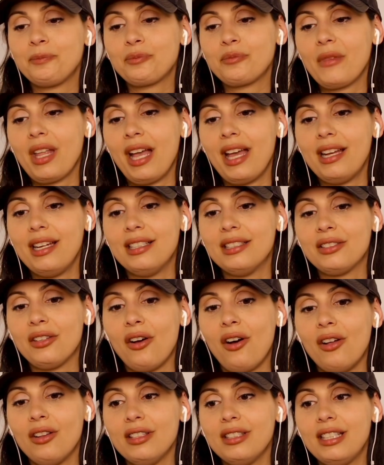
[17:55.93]
And it's a
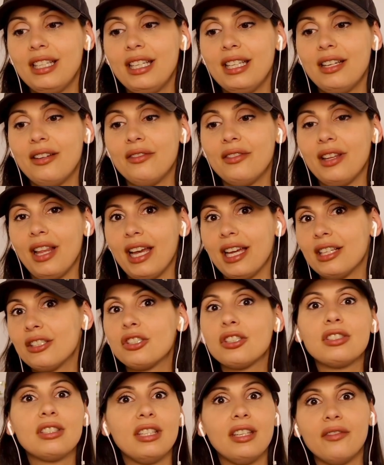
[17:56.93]
holiday of like
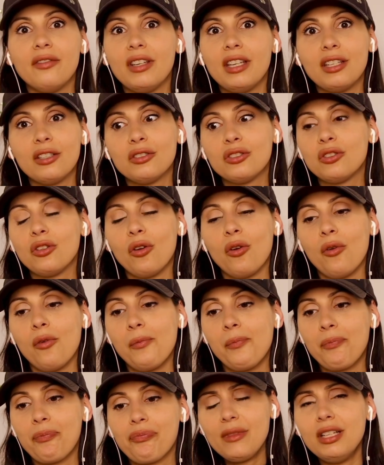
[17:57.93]
just giving.
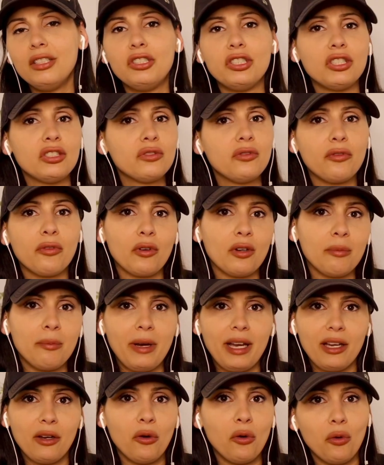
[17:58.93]
So just for
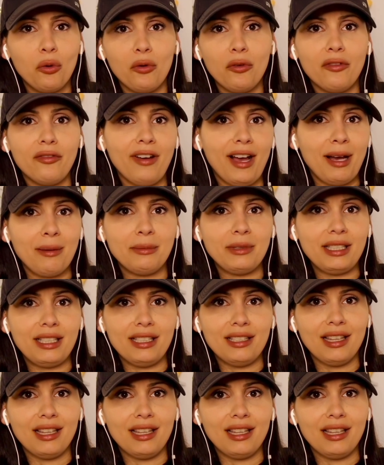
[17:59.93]
my whole family,